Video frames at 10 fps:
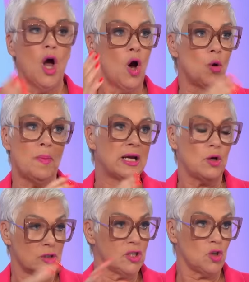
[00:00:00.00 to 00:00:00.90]
oh my
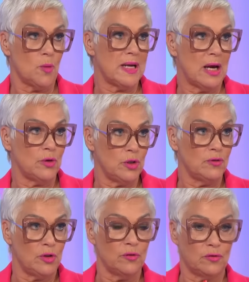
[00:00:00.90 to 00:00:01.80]
God, stop now,
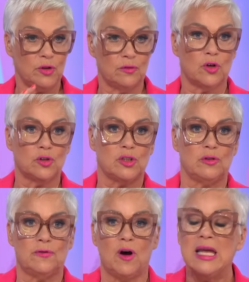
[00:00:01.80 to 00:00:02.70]
you've gone too
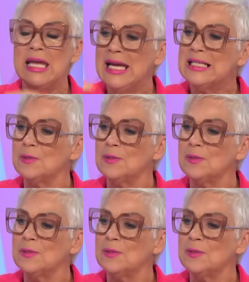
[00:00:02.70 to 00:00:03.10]
far. It's